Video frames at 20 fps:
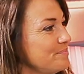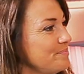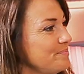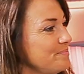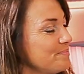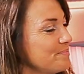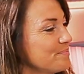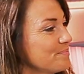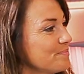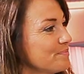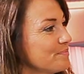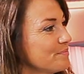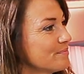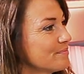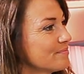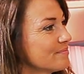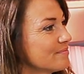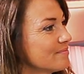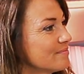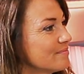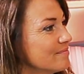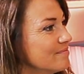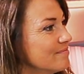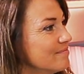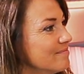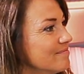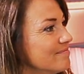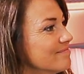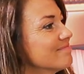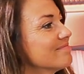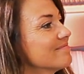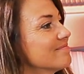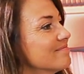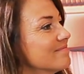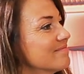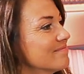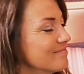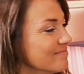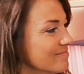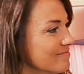
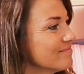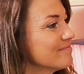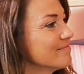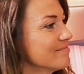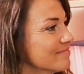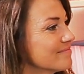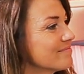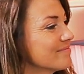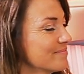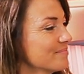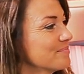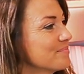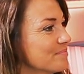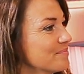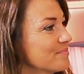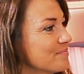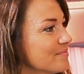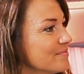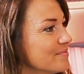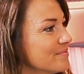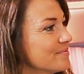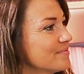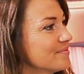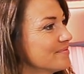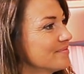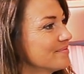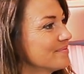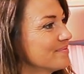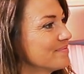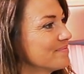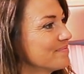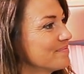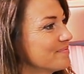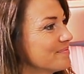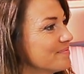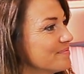This person isn't speaking.